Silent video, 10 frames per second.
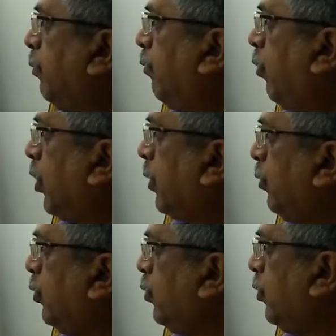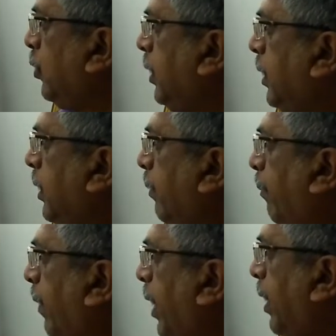For Moon,
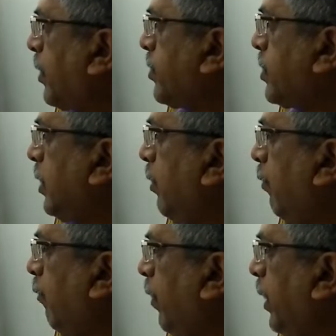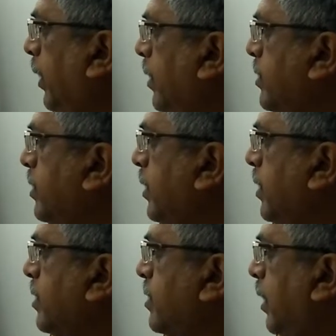Mars, Venus,
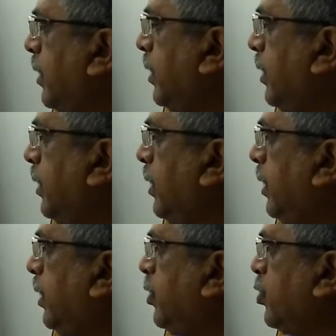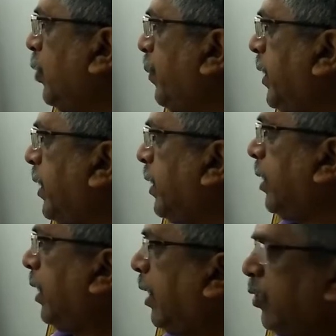Saturn, Jupiter are